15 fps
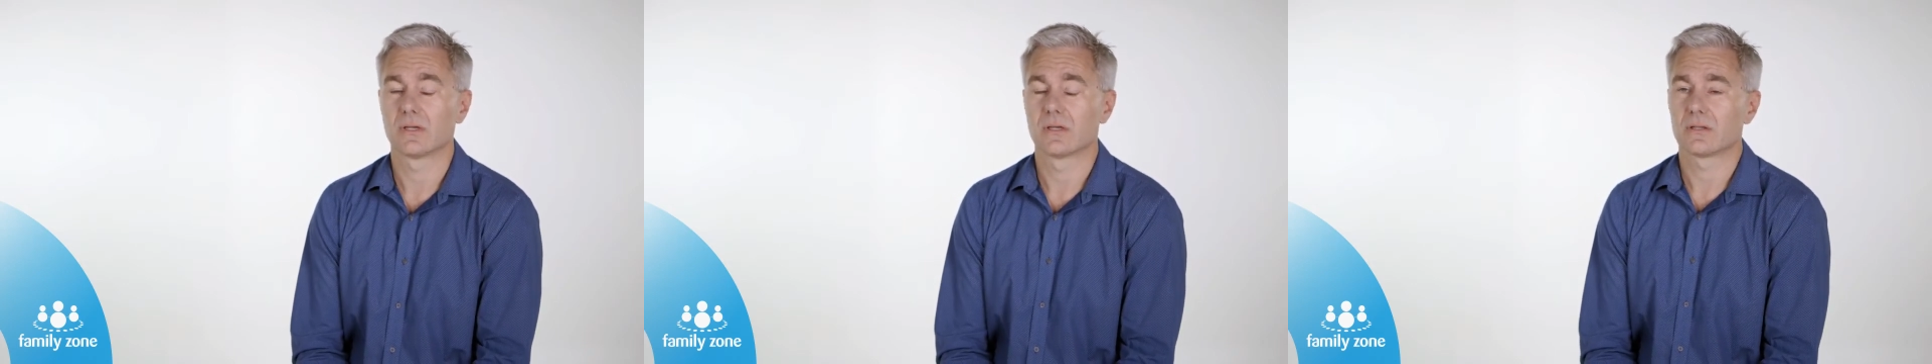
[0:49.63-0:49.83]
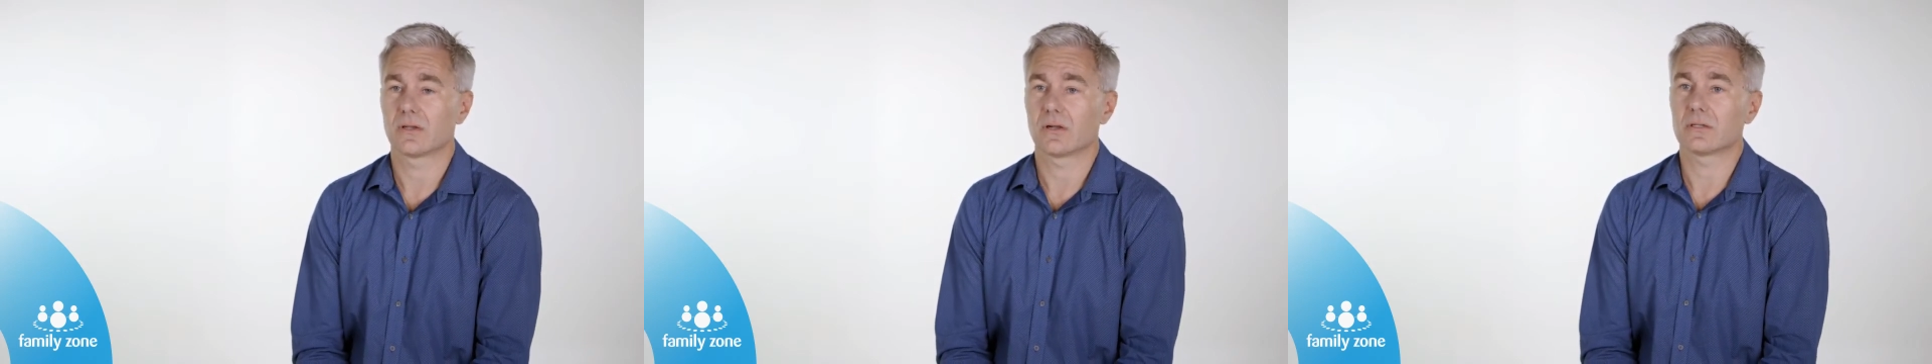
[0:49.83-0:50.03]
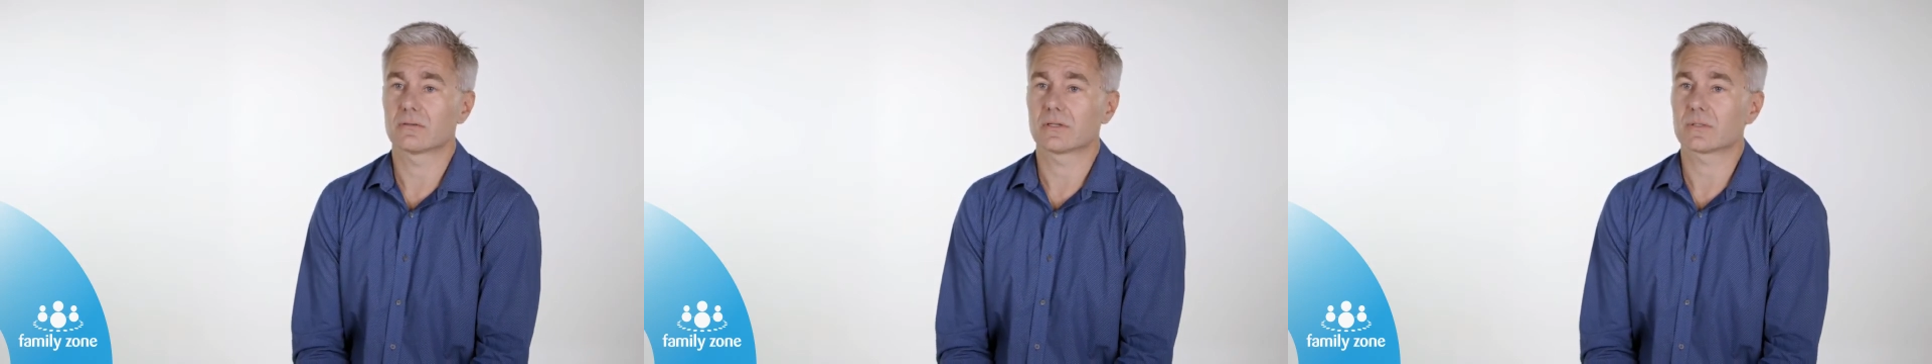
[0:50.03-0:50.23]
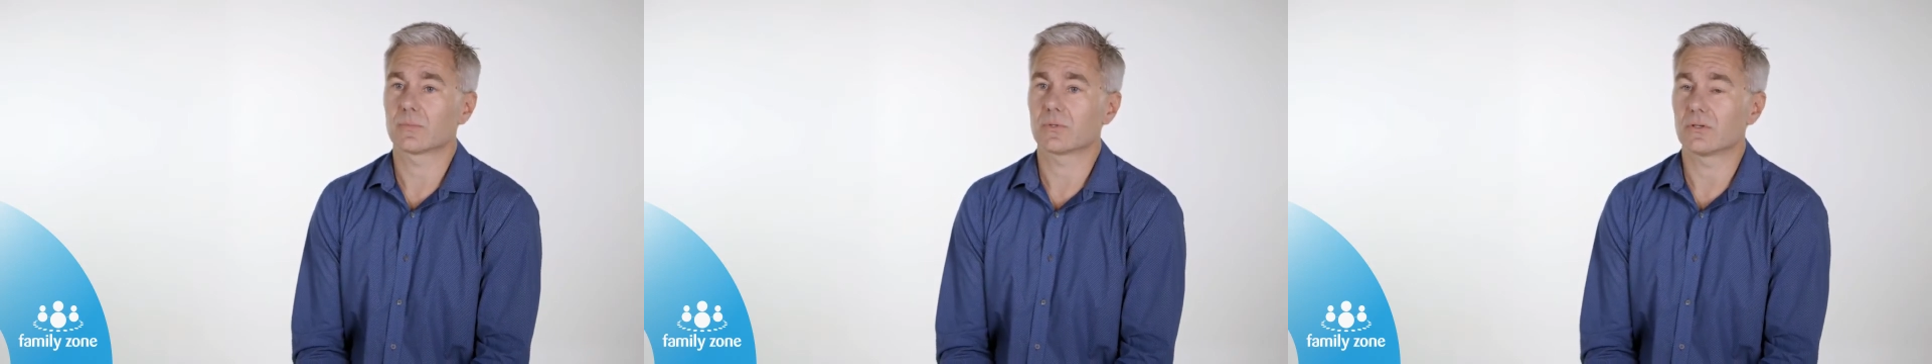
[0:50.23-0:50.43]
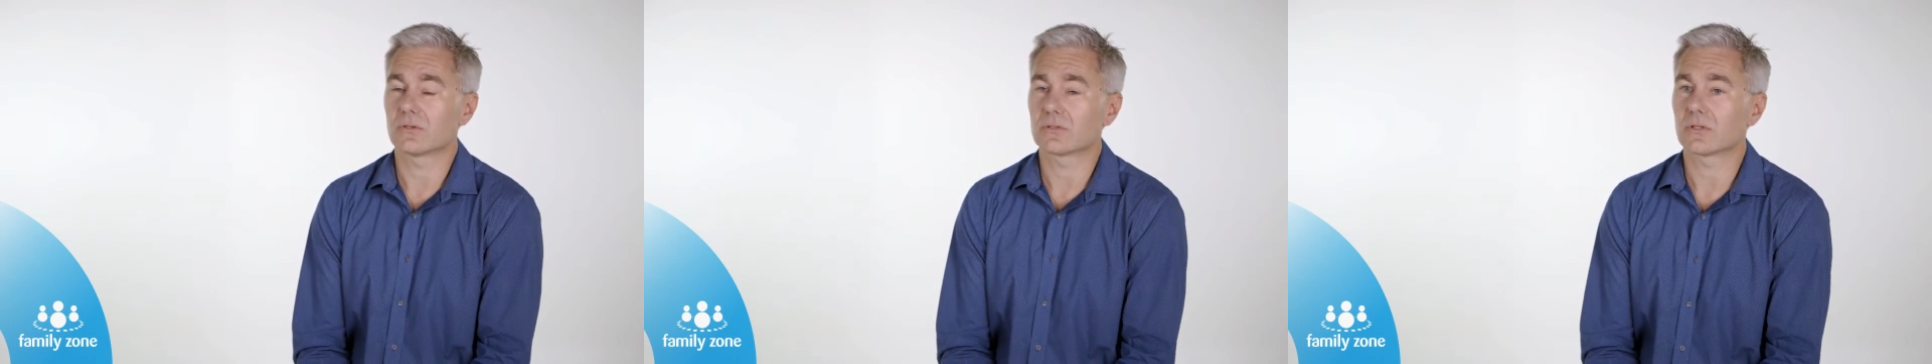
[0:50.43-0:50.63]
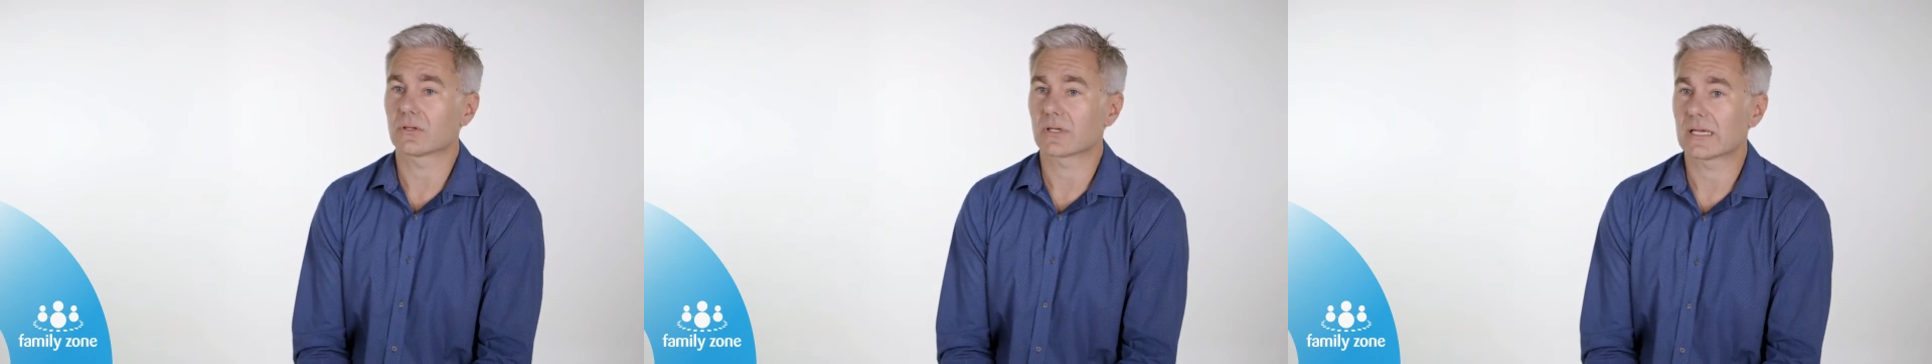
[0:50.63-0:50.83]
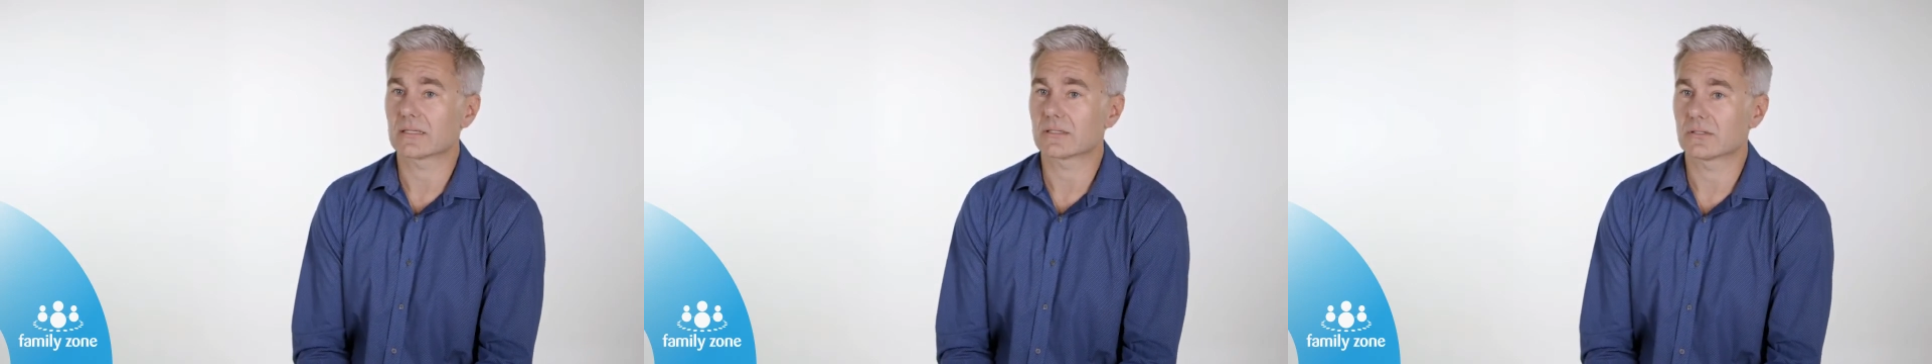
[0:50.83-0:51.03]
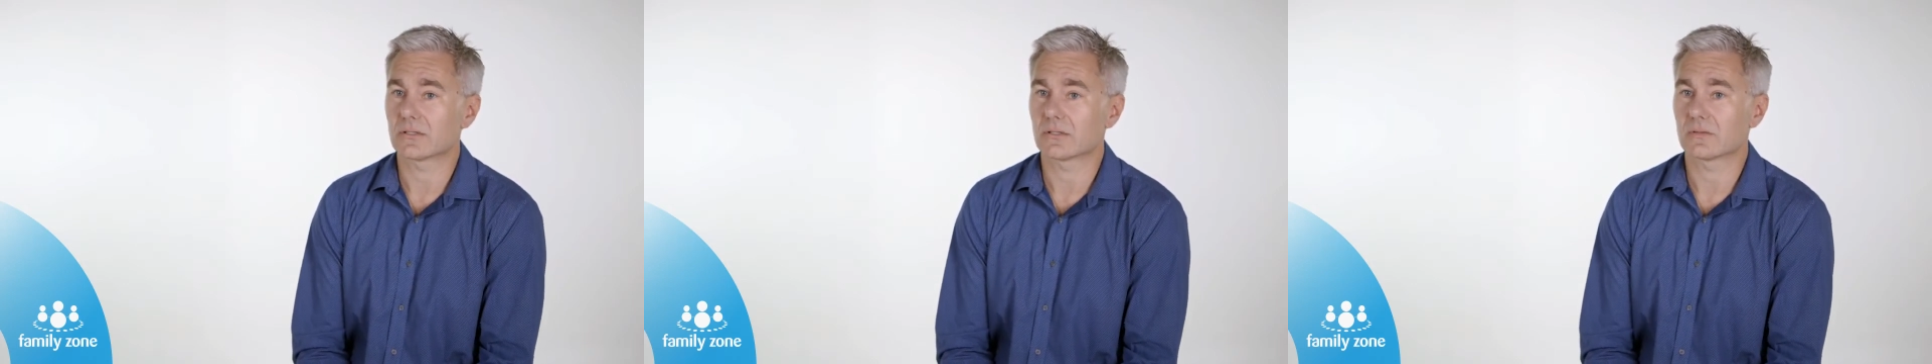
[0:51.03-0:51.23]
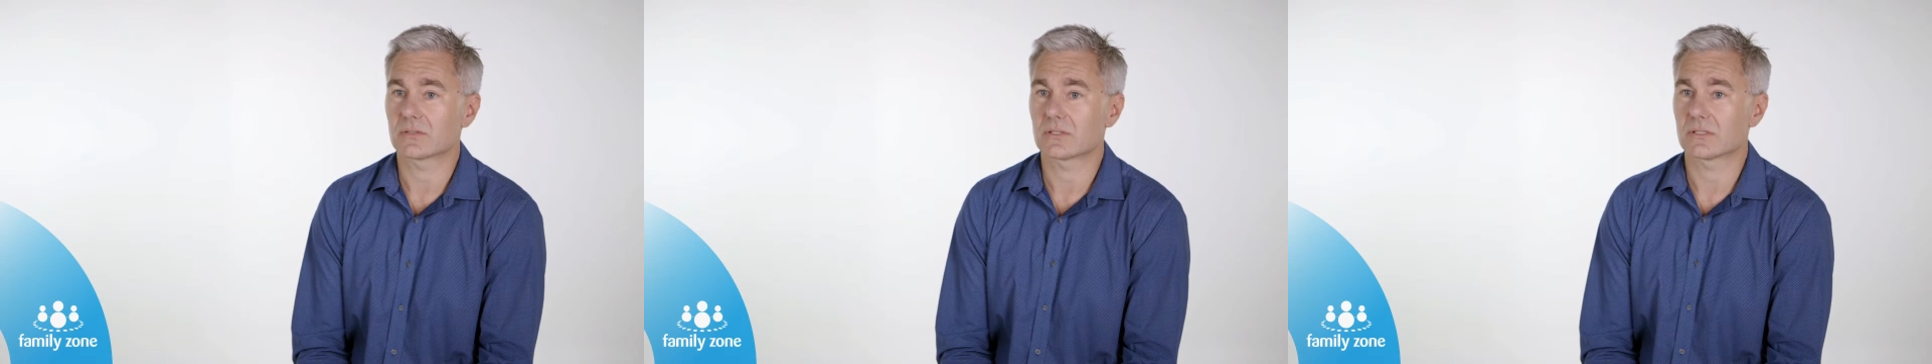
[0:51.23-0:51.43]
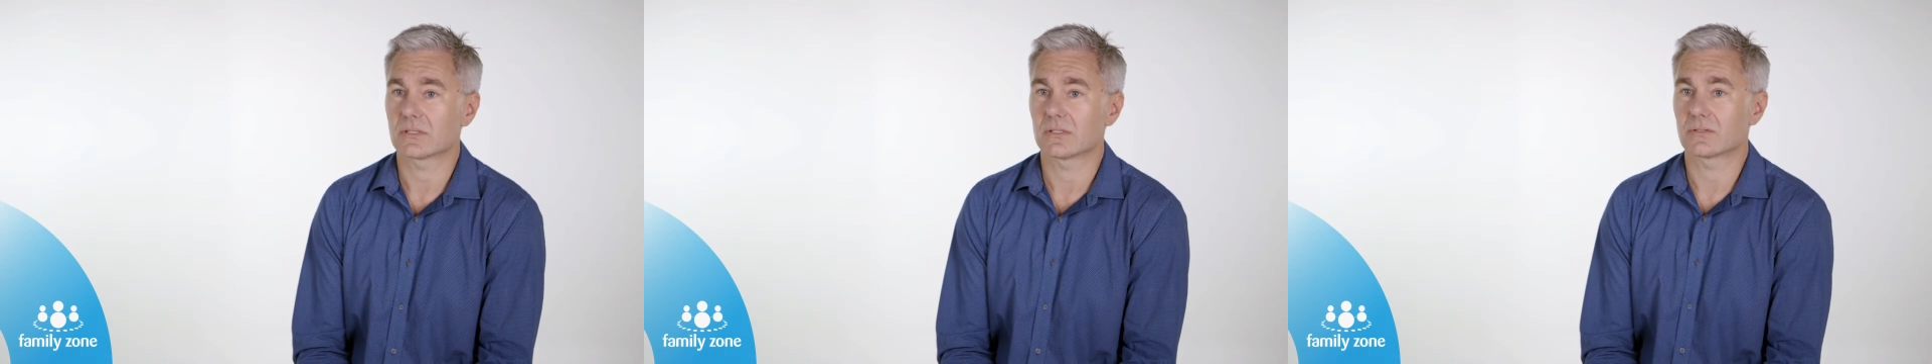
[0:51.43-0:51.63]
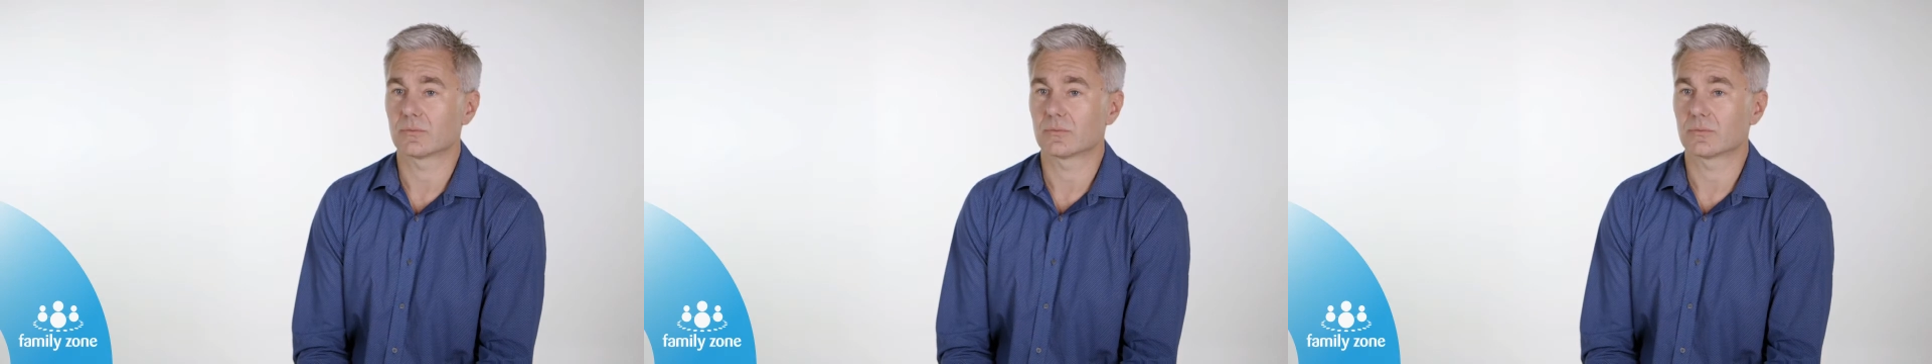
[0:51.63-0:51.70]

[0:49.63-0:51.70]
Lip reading: The only reason we use location services is